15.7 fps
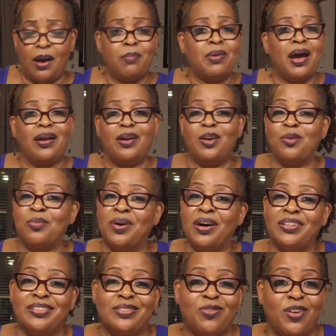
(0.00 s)
I'm not in a
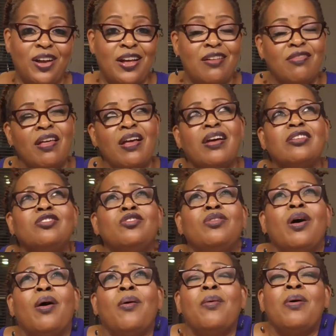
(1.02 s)
rush for anything, because you
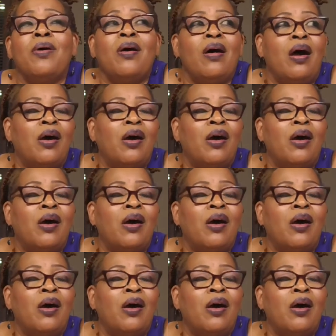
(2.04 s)
know,